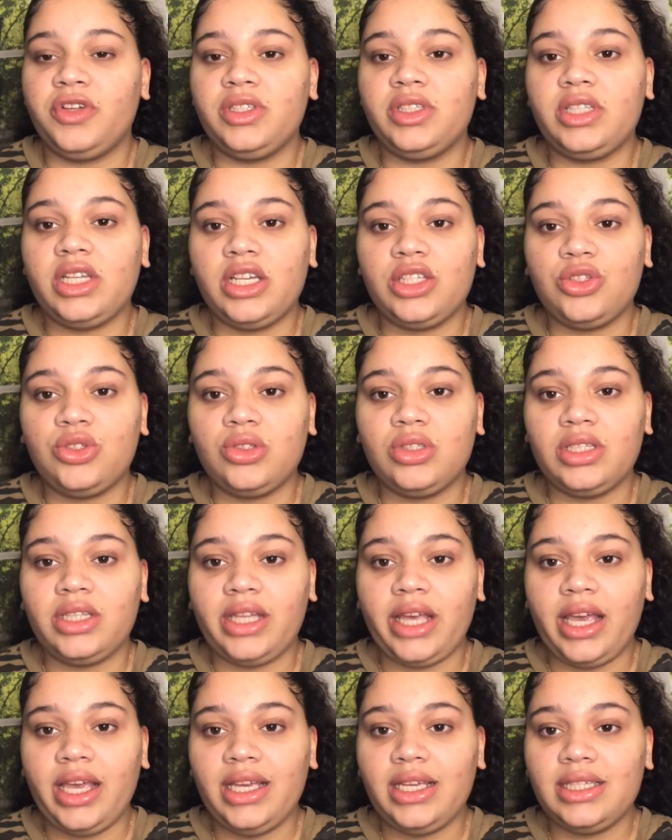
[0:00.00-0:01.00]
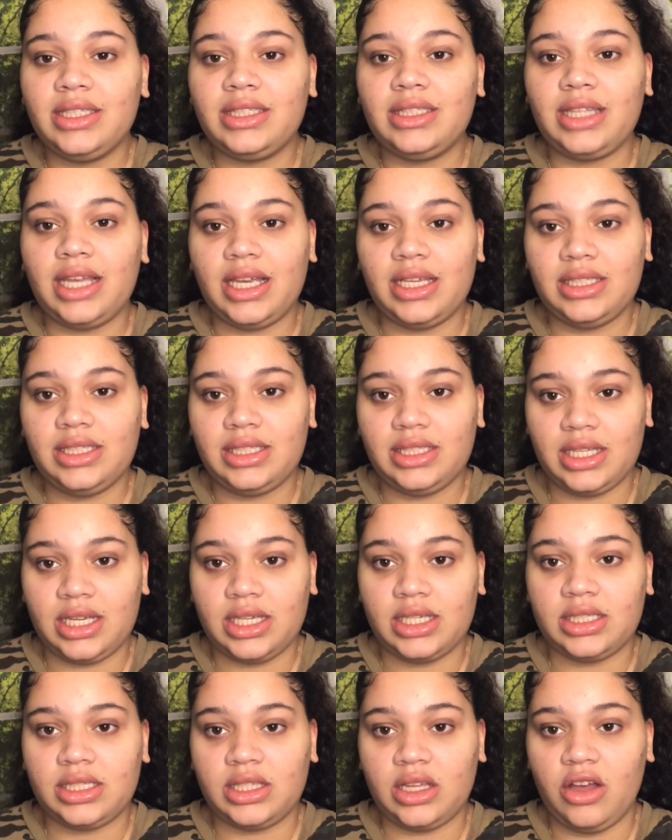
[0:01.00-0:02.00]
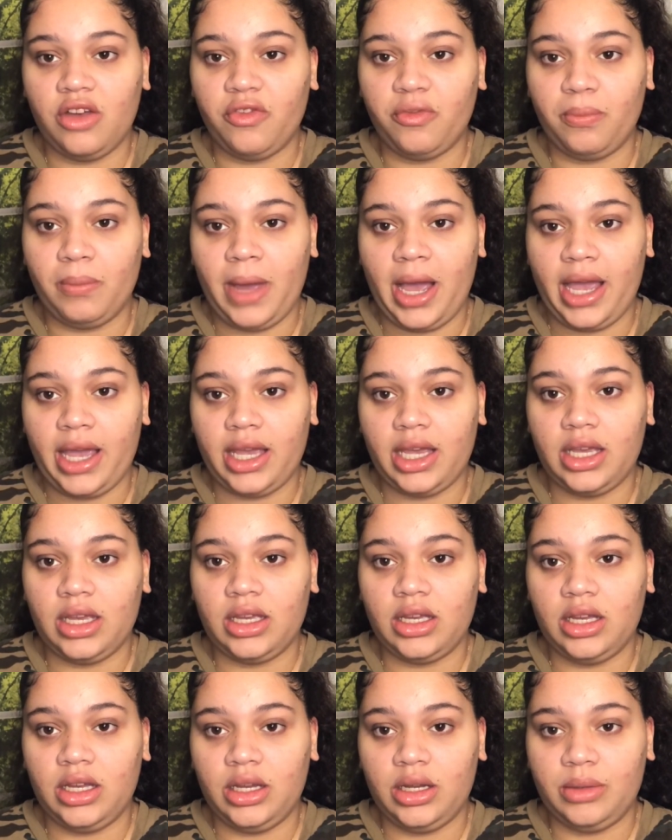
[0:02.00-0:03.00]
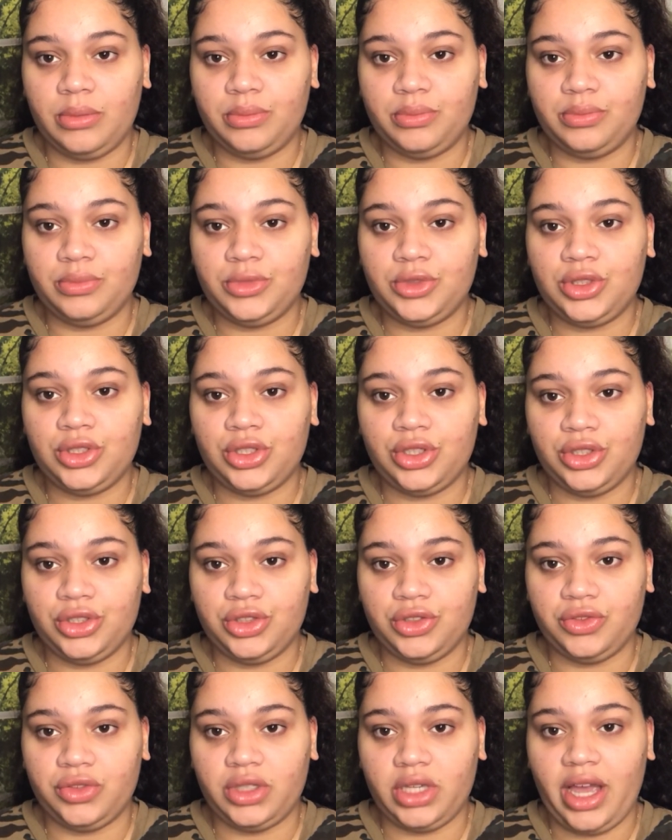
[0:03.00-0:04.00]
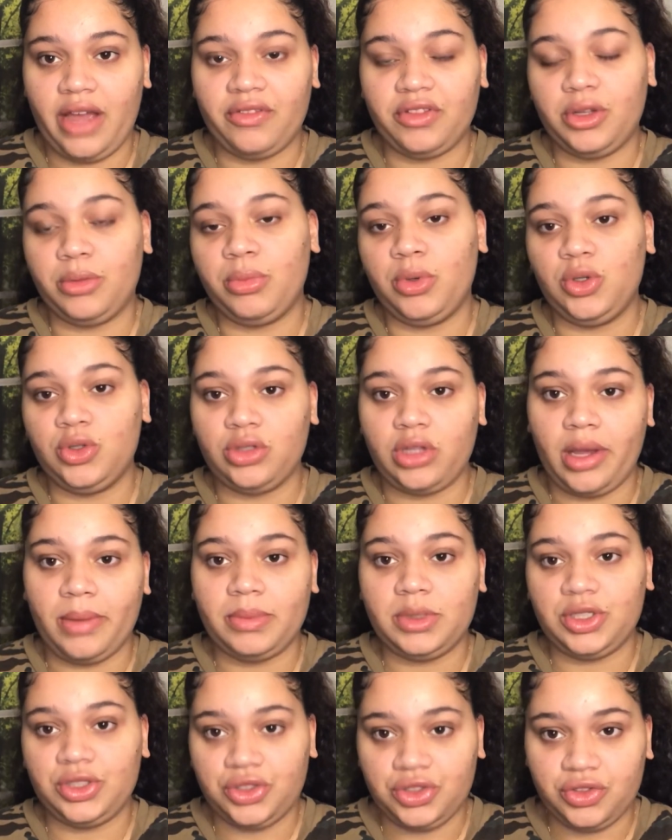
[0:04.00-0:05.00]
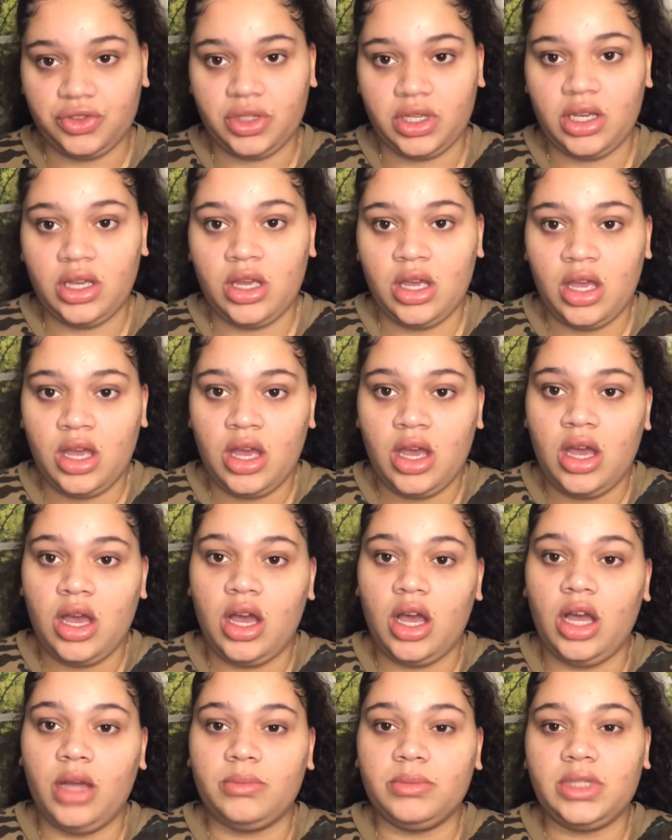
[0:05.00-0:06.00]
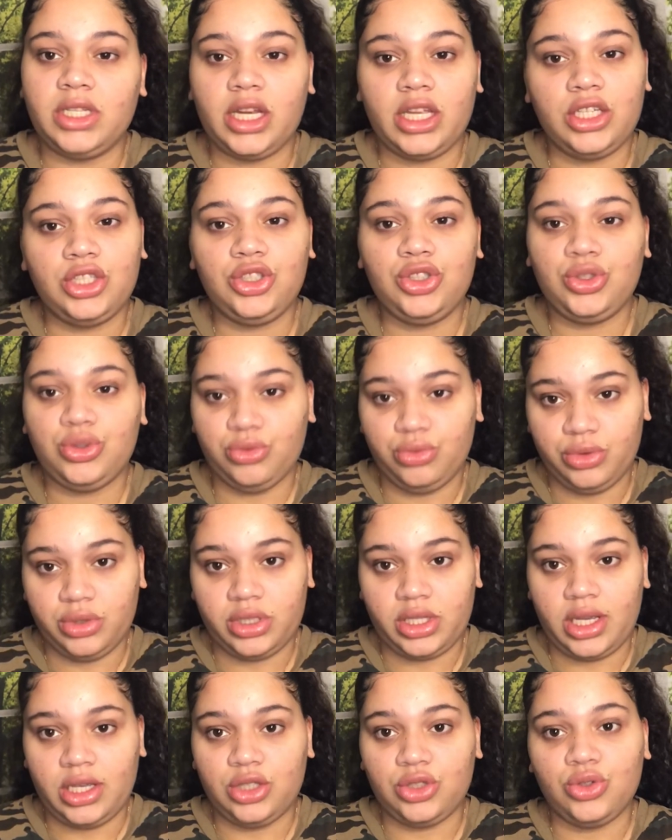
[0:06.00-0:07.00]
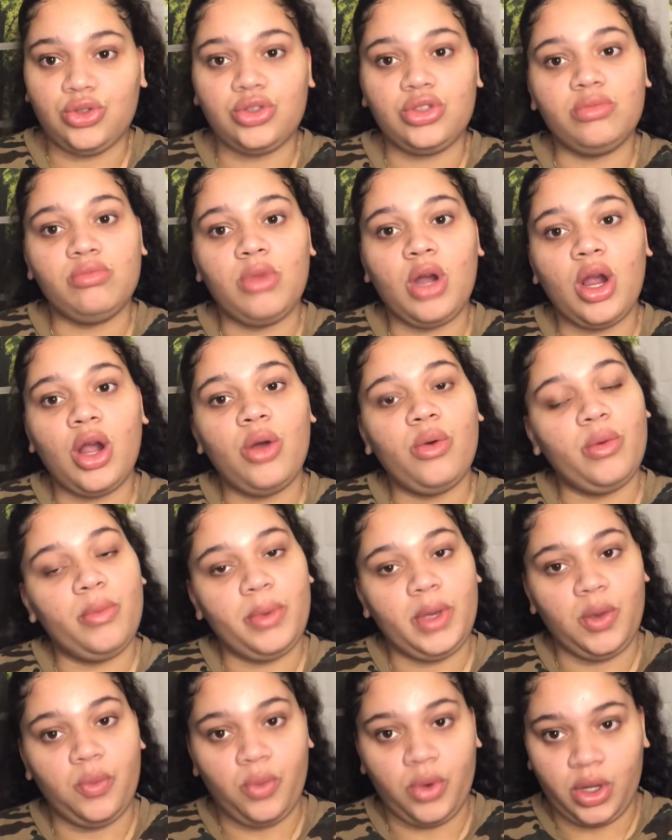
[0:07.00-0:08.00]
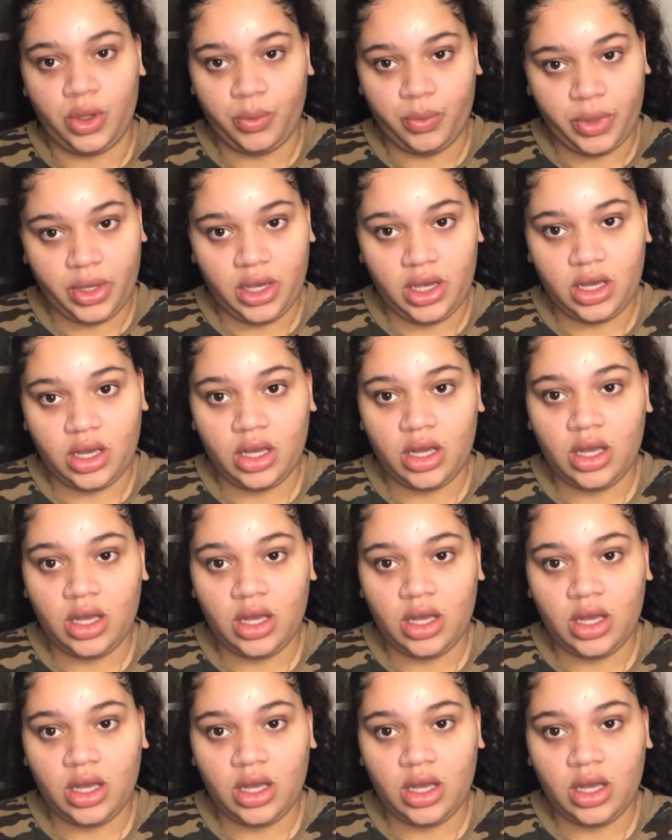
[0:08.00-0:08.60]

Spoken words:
day. So today is day 6 of my surgery, after post-op surgery. Today's Tuesday, so tomorrow will be 1 week.